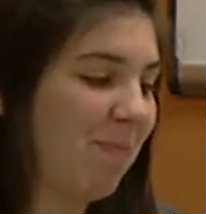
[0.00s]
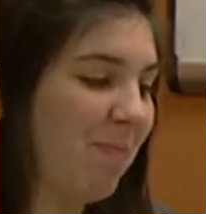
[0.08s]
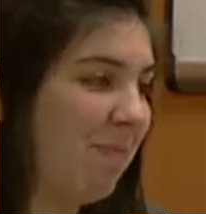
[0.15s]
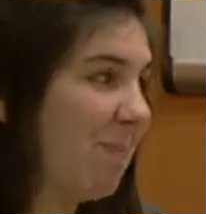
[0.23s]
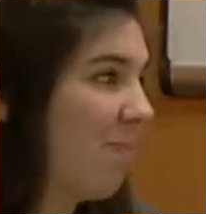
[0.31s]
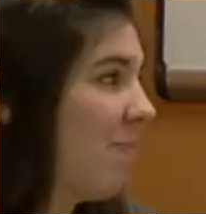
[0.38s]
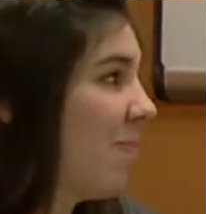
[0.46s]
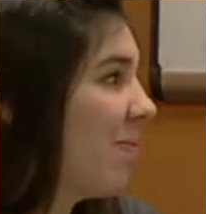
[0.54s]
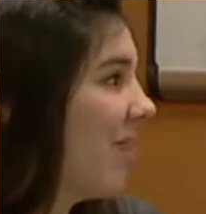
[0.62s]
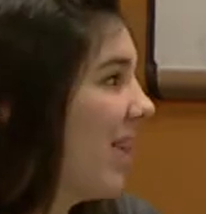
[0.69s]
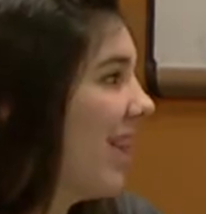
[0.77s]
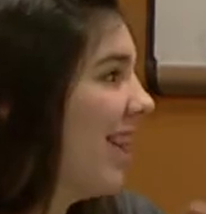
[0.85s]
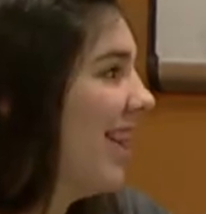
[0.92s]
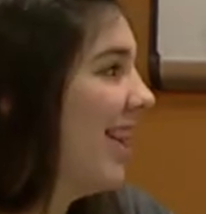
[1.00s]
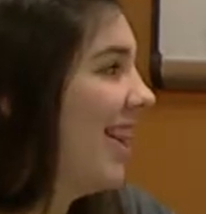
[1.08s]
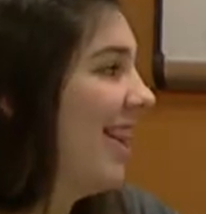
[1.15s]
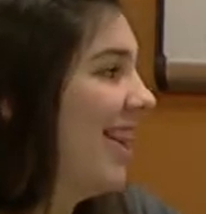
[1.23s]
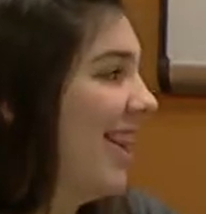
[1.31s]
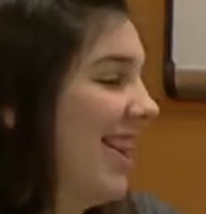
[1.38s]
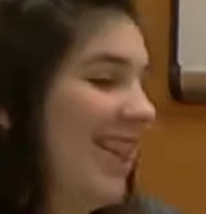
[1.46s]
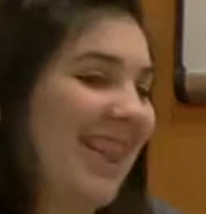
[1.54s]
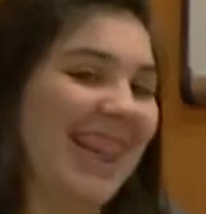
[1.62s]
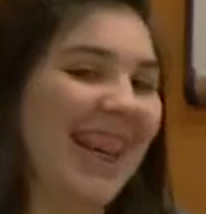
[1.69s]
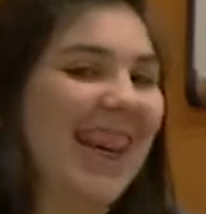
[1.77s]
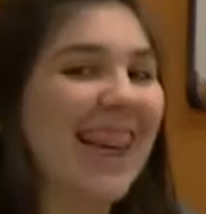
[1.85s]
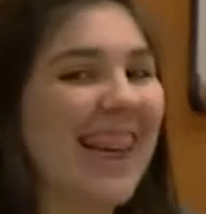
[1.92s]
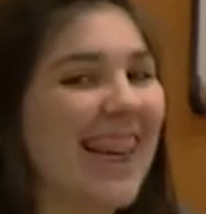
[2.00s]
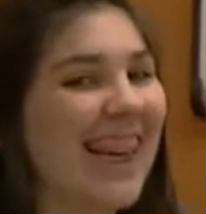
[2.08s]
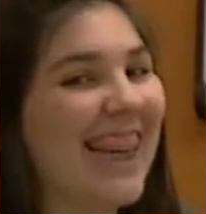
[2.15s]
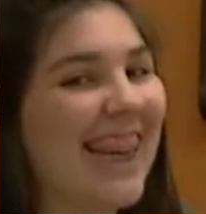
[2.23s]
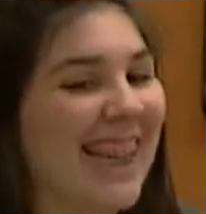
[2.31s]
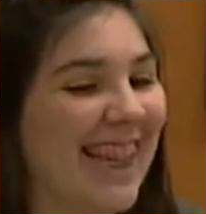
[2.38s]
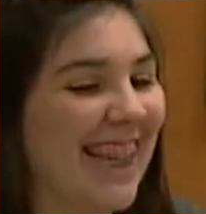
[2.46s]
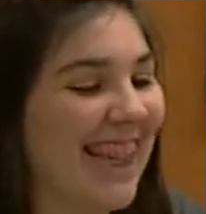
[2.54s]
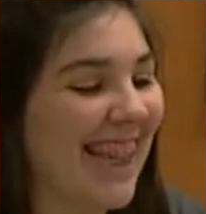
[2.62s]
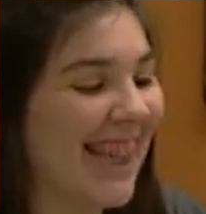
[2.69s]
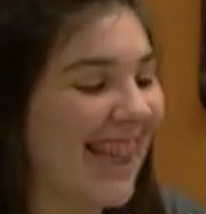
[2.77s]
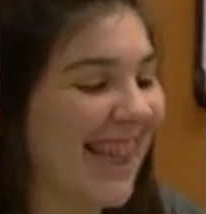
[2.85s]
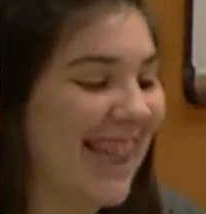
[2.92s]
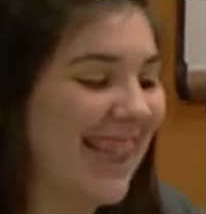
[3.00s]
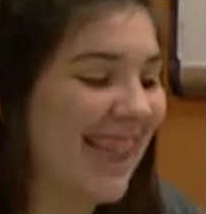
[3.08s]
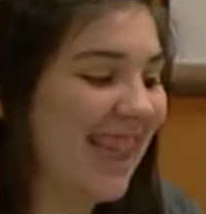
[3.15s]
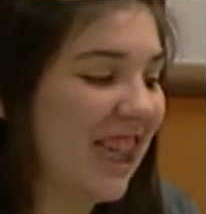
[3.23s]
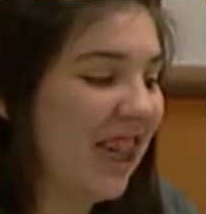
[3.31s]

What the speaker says: No words are spoken by the person on screen.